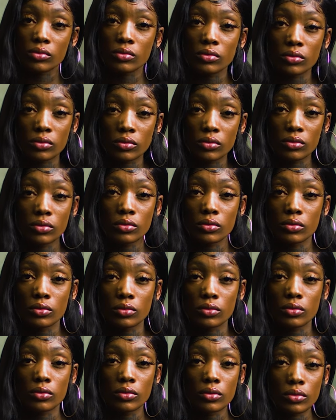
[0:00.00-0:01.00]

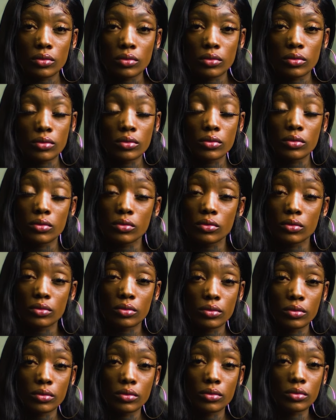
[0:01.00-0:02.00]

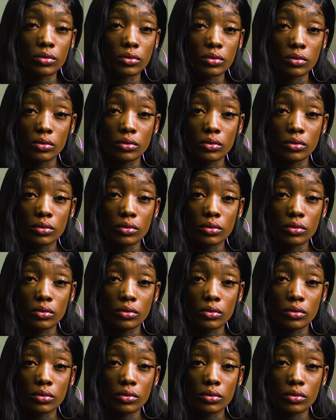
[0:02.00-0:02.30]
(silence)